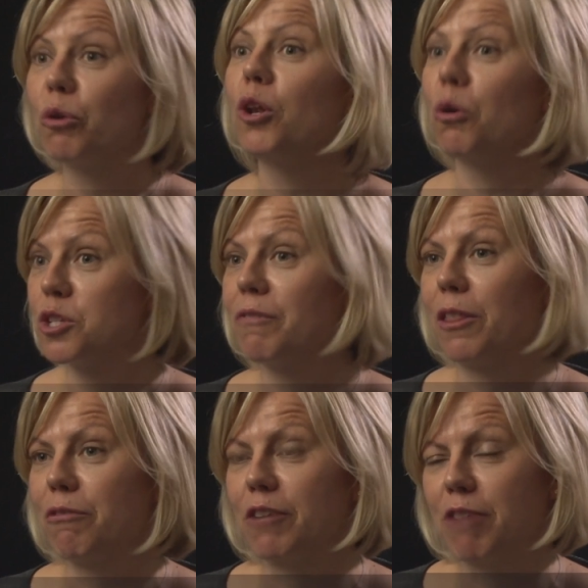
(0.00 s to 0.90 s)
got lots of
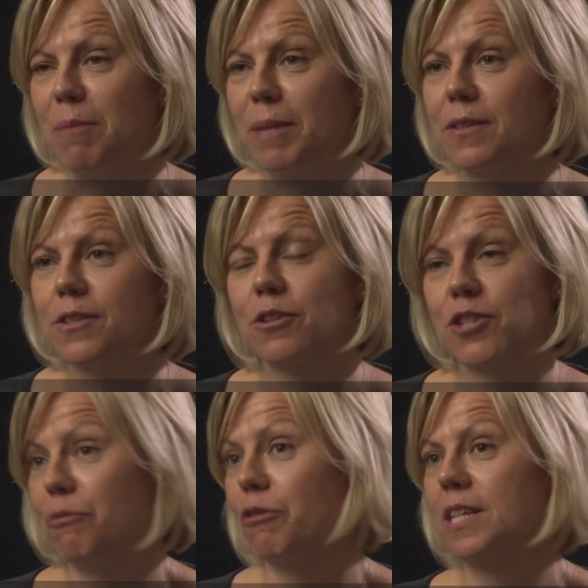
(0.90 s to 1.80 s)
other agreements.
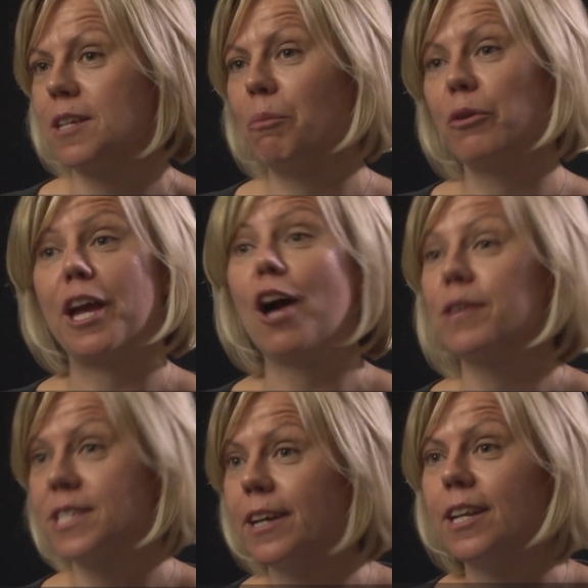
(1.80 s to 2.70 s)
So, for example, they
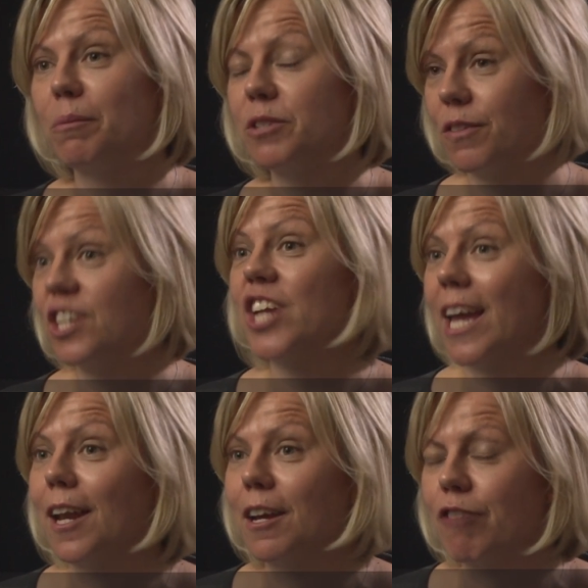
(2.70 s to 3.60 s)
are signed up to the
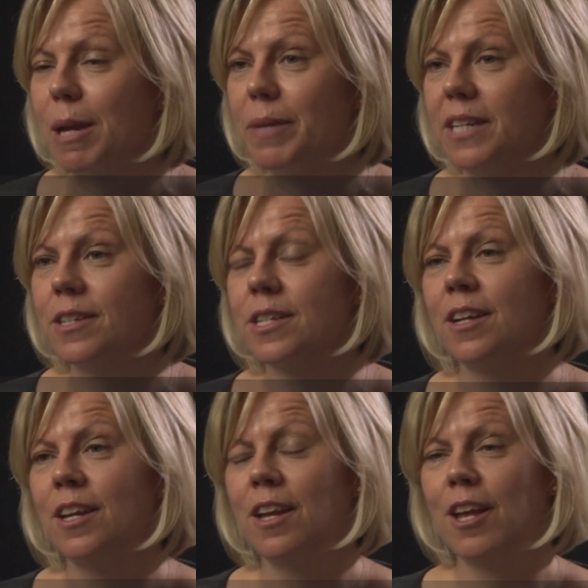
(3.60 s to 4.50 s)
Schengen Agreement.
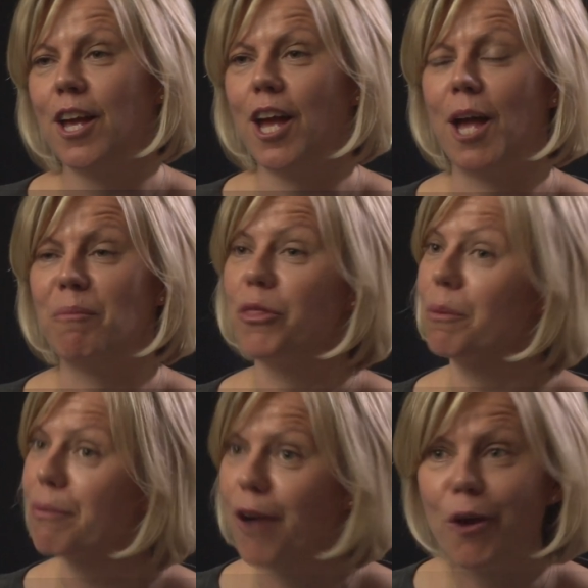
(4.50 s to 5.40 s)

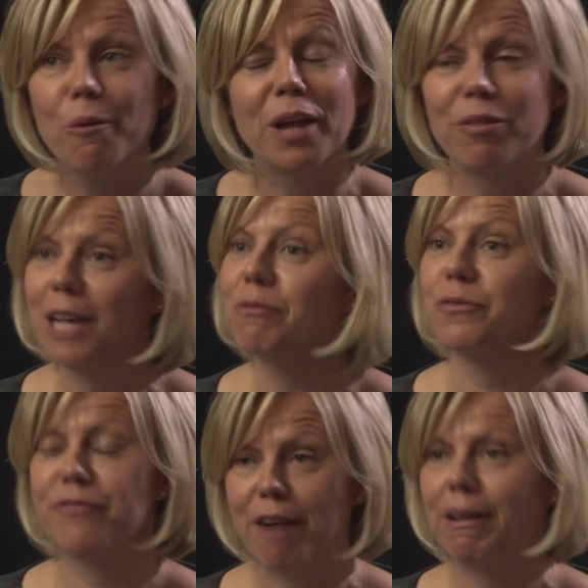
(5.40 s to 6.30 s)
The pro, I think,
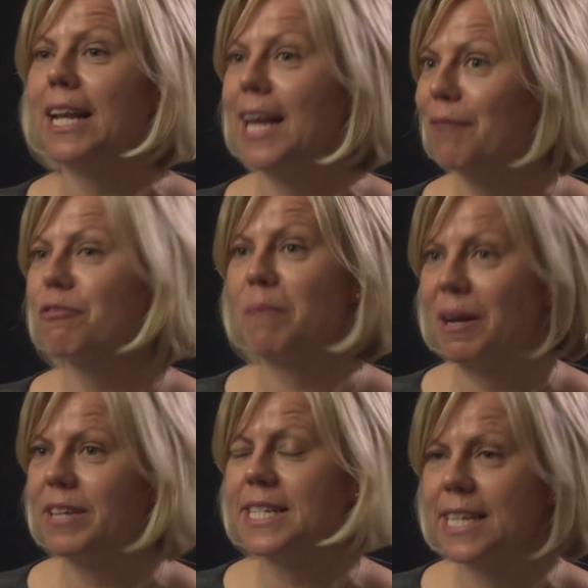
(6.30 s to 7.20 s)
was very clear from
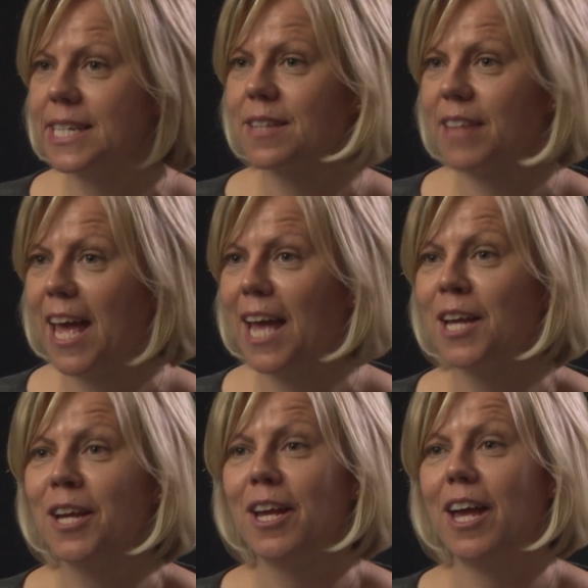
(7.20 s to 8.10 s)
our visit there.
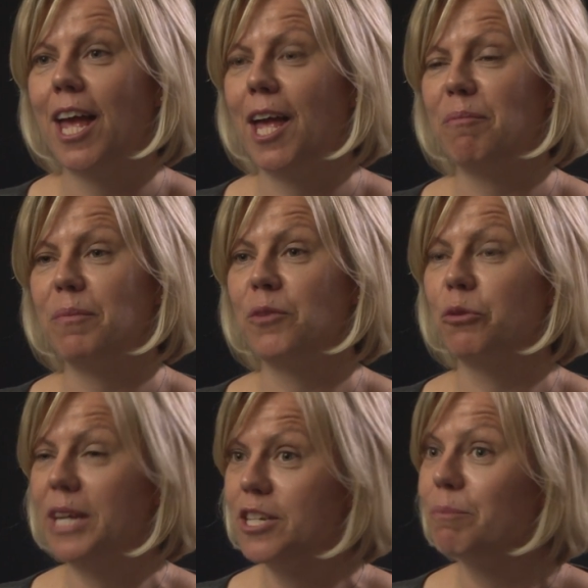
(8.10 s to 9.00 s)

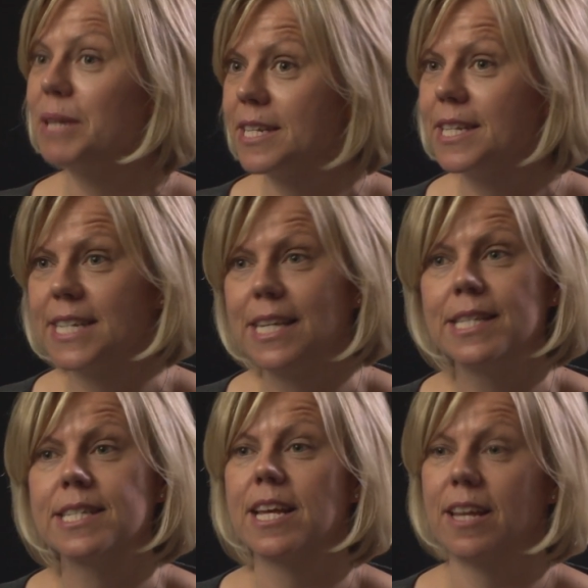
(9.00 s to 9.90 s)
Norwegian
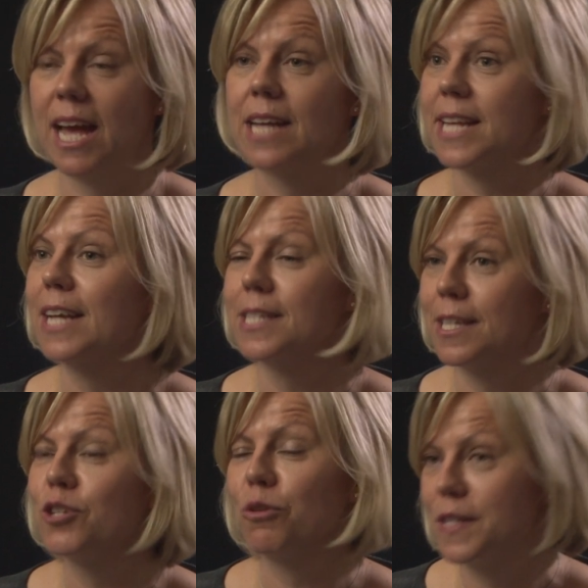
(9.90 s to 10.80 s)
businesses has
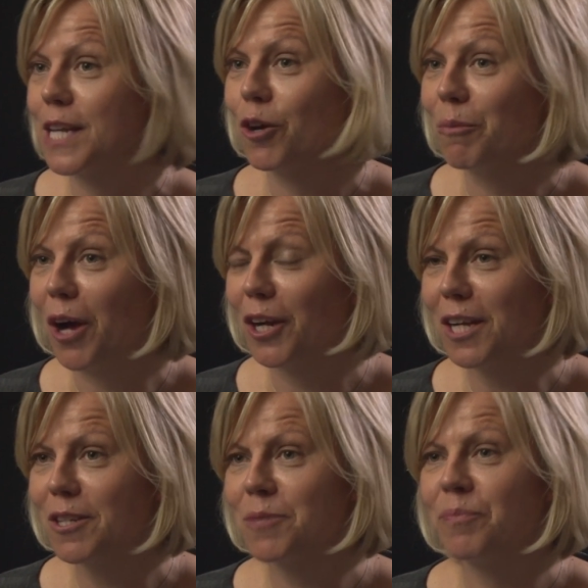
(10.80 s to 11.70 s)
access to the single
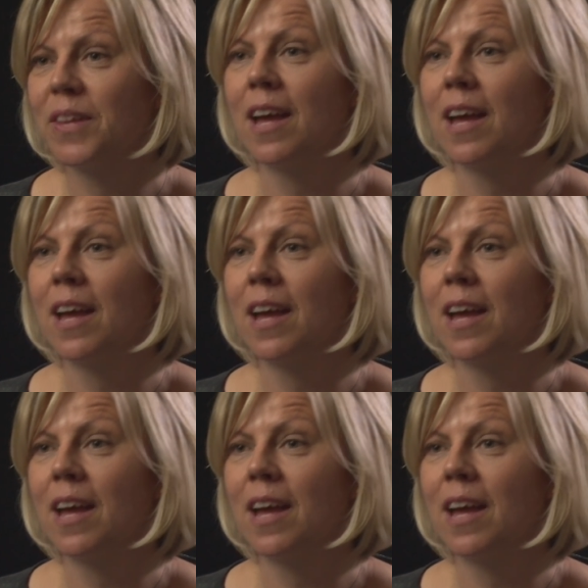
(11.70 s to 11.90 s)
market,